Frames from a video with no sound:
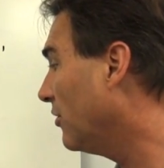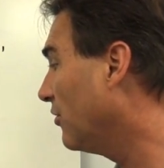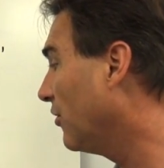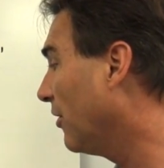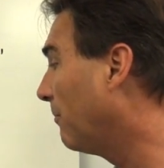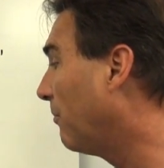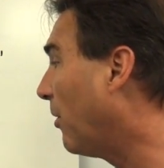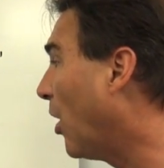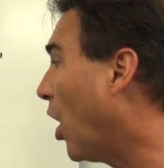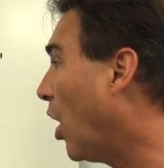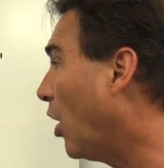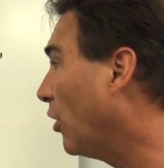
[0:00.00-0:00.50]

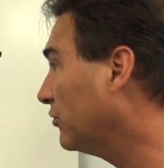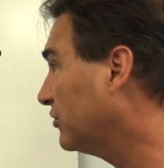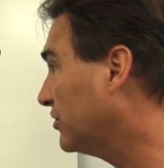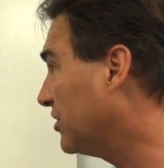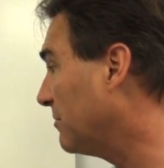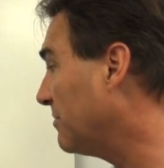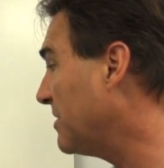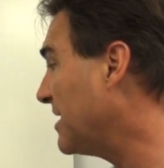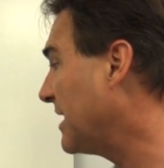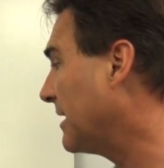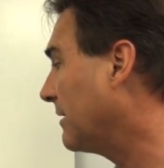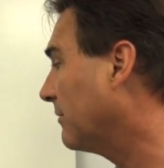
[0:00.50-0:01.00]
the ball
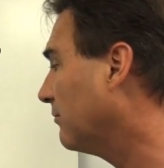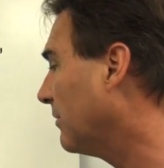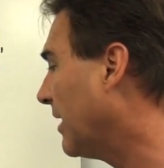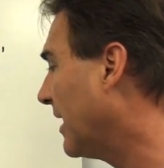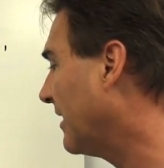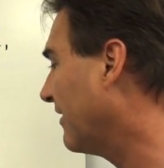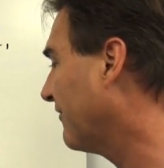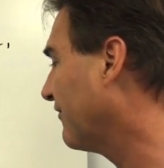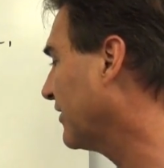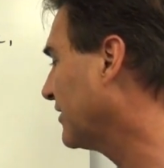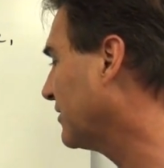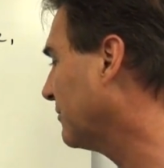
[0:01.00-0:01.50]
to me,
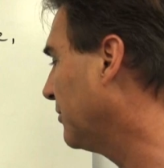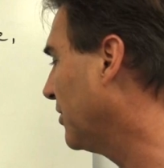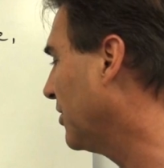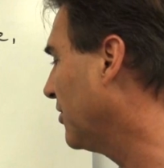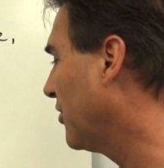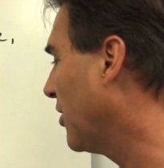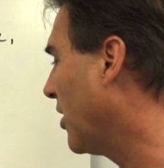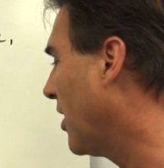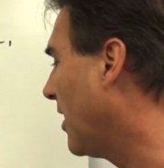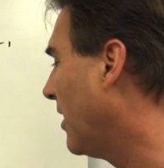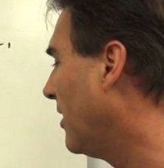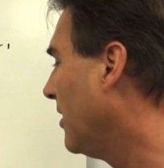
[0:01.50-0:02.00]
right? I forgot to
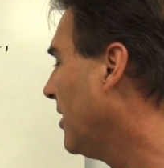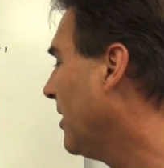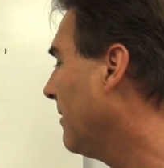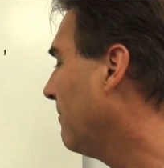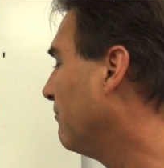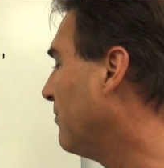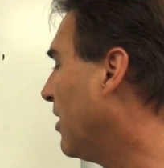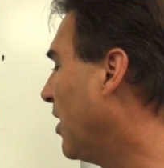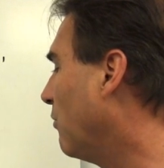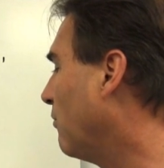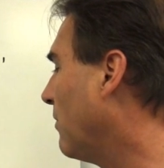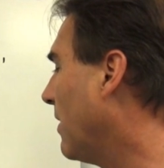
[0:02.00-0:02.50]
put the.
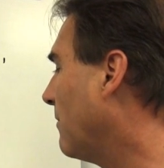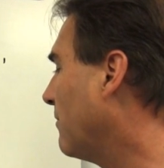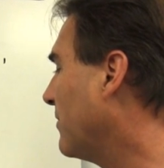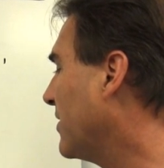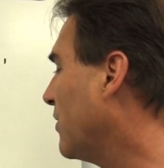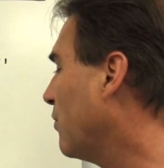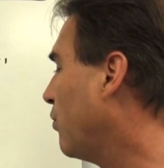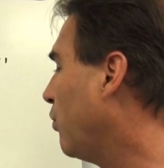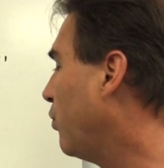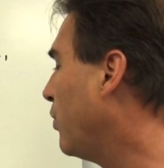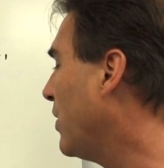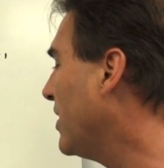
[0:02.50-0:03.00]
But when
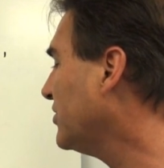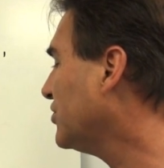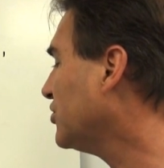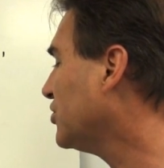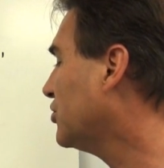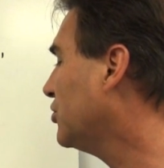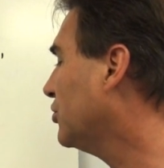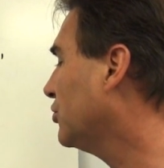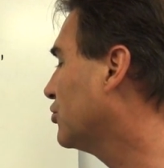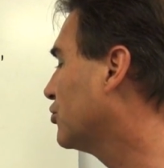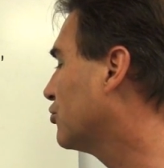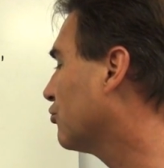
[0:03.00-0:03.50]
we
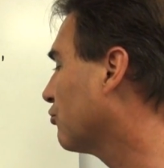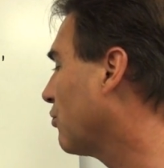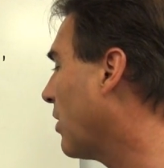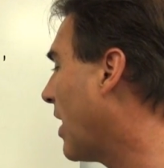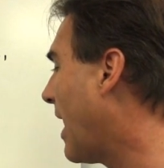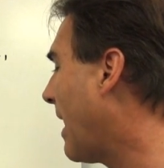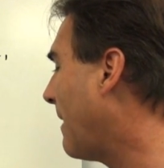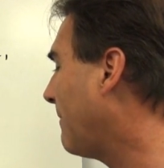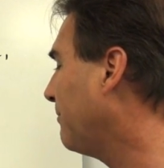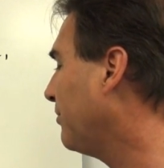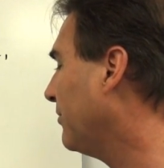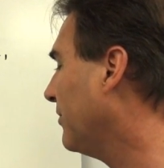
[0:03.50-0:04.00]
wish to
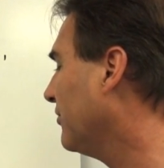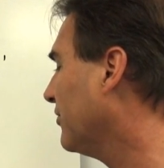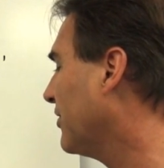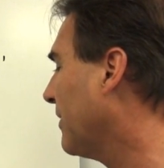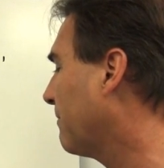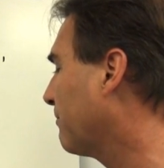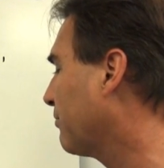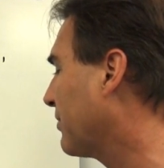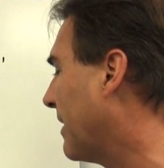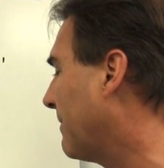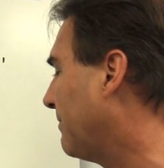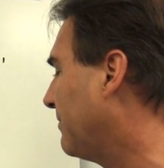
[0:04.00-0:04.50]
drop
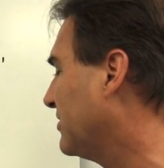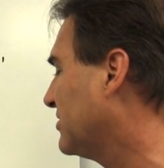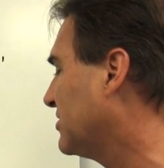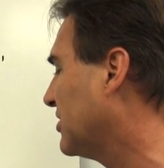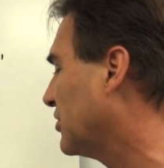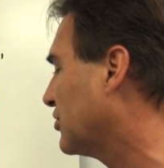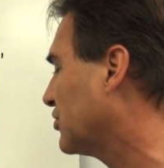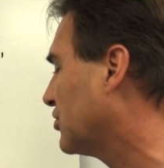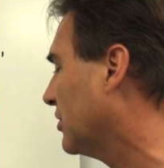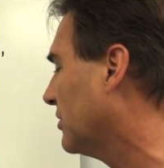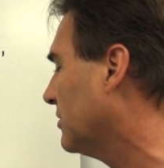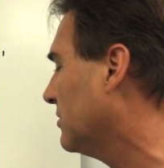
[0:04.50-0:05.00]
the
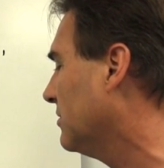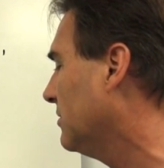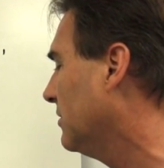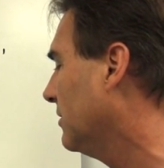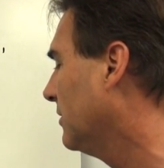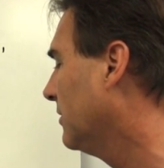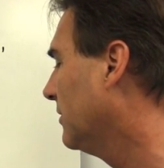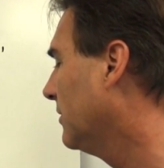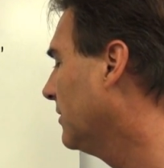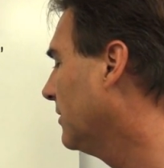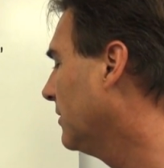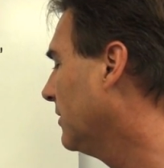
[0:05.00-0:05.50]

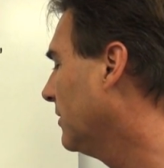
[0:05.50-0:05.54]
preposition,